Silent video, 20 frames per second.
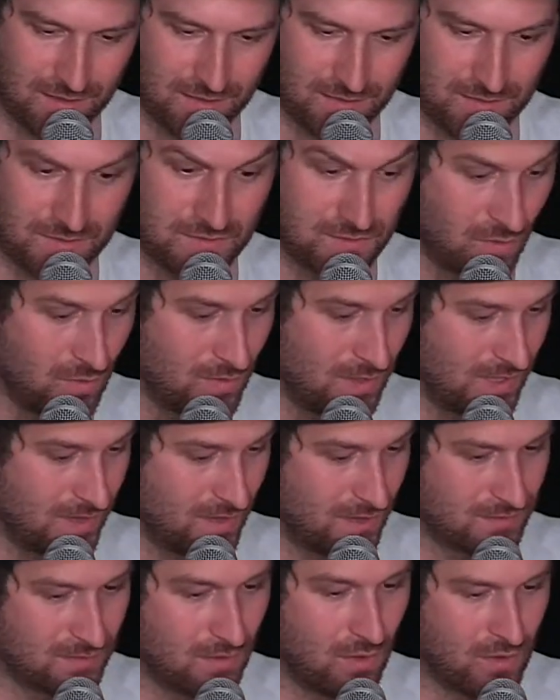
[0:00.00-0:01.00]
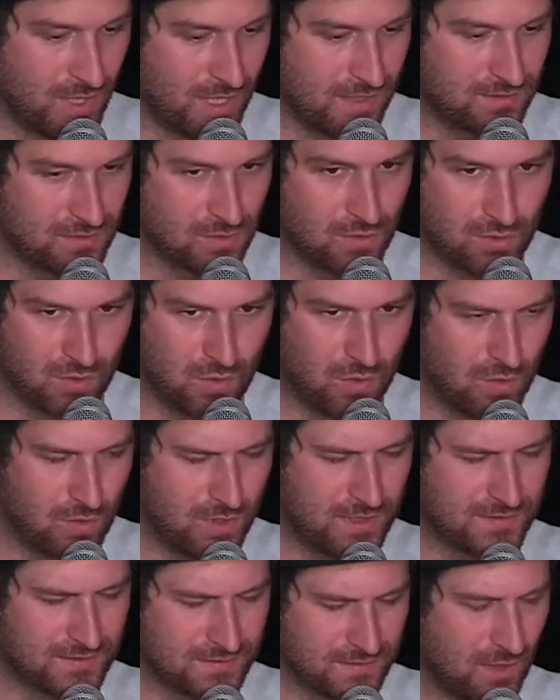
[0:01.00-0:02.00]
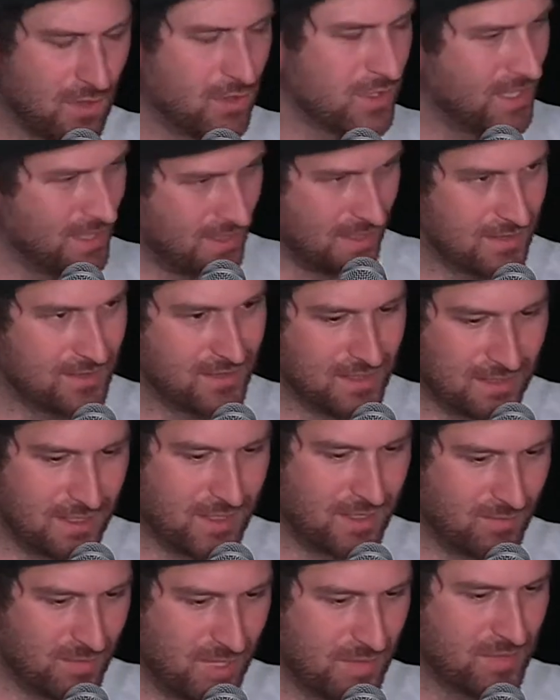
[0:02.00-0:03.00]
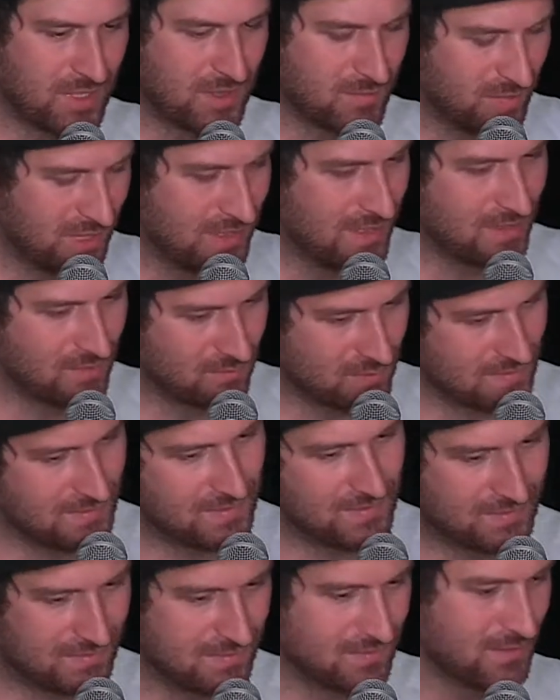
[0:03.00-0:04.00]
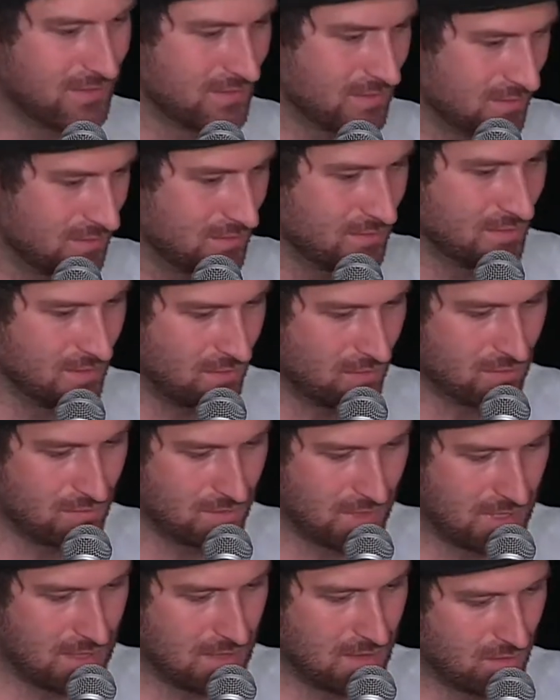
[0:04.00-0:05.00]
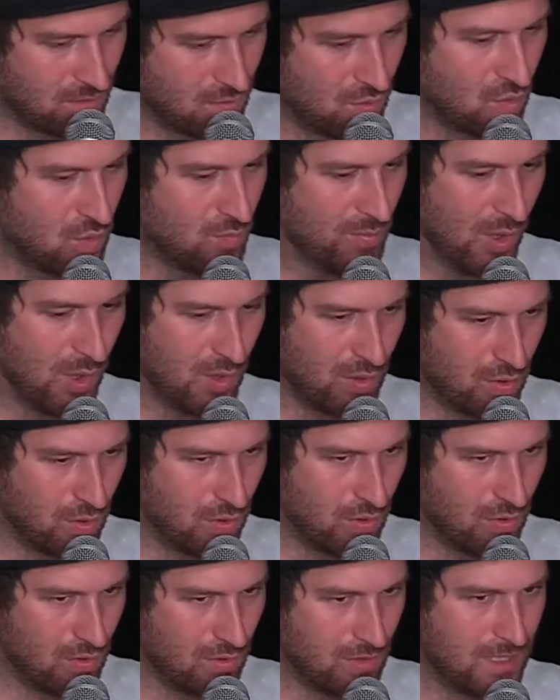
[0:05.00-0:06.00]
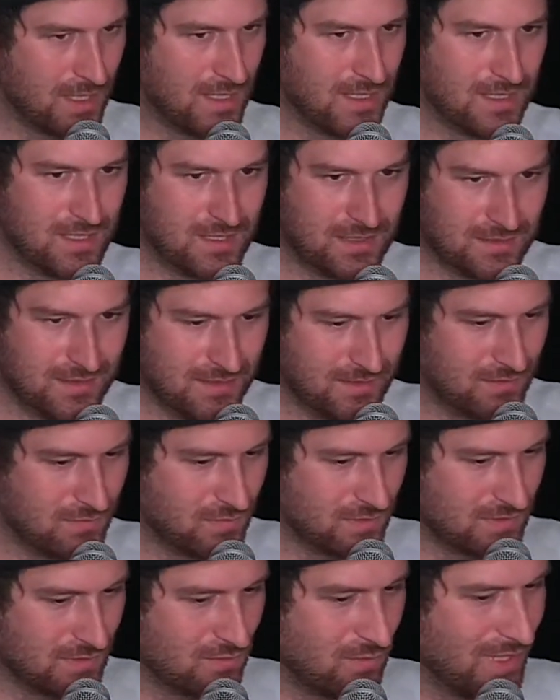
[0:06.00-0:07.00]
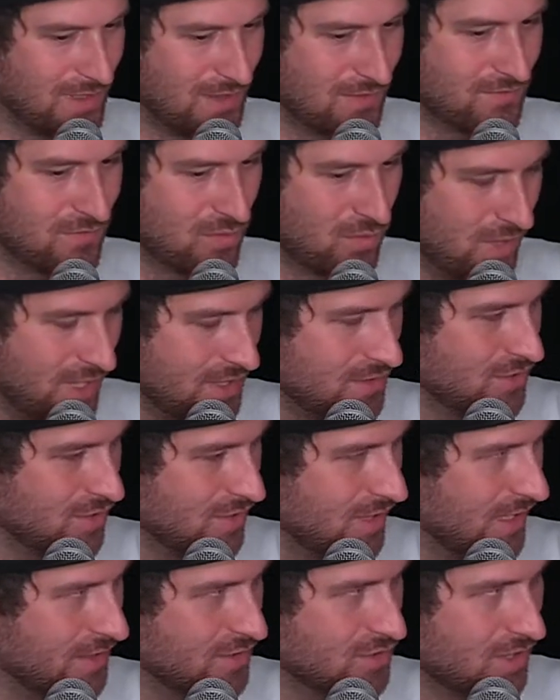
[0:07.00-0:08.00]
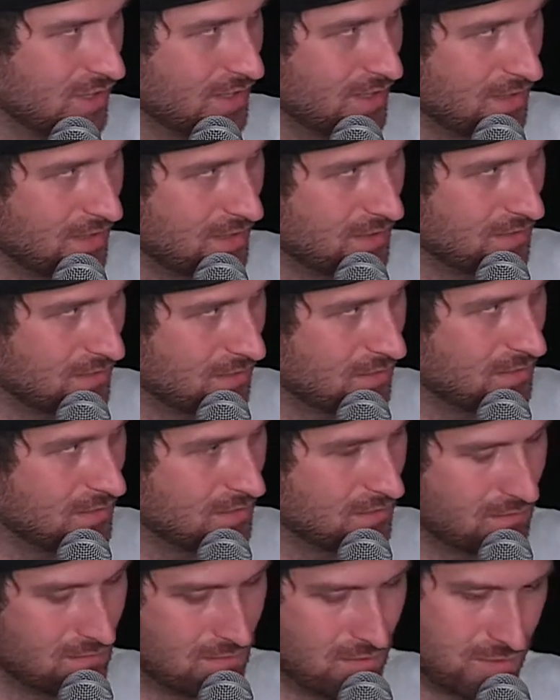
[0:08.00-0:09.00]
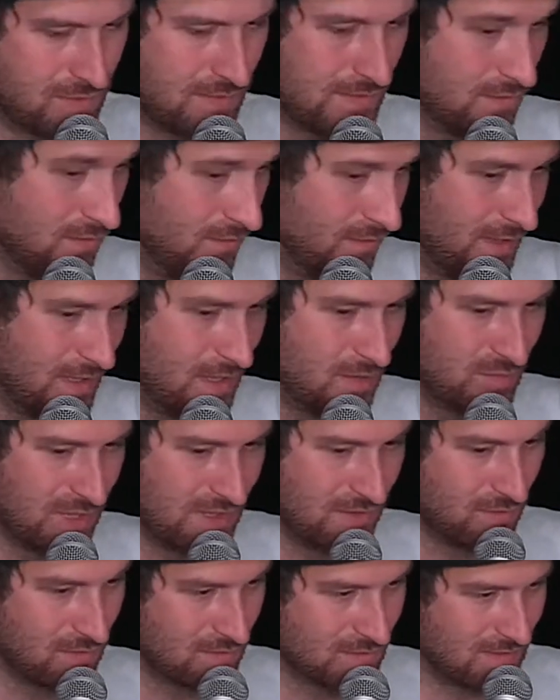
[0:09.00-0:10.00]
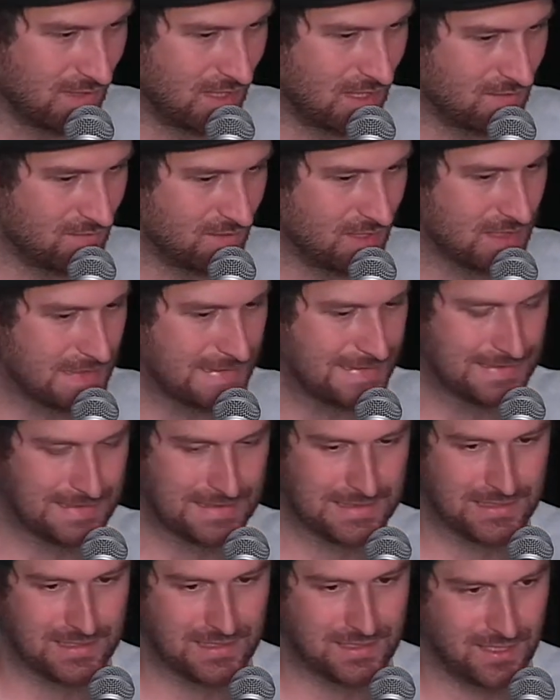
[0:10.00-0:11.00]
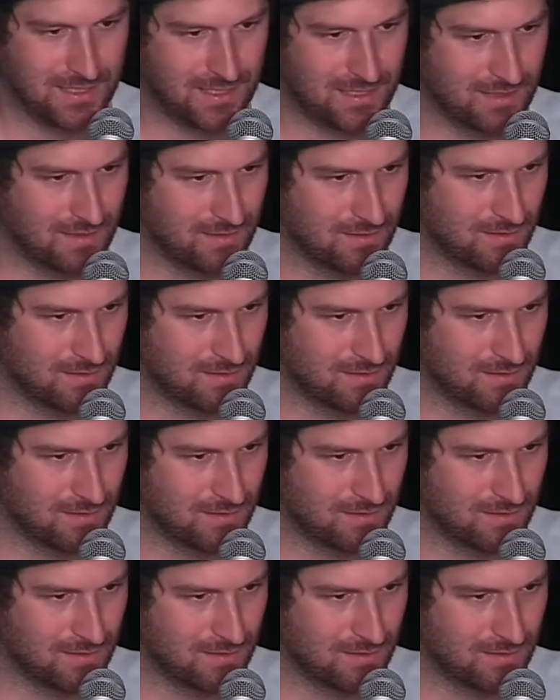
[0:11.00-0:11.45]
So I thought, okay, so who is, oh yeah, then I remembered, but there was this, you know, group Oho that was quite influential actually in not just Slovenia, but Yugoslavia. And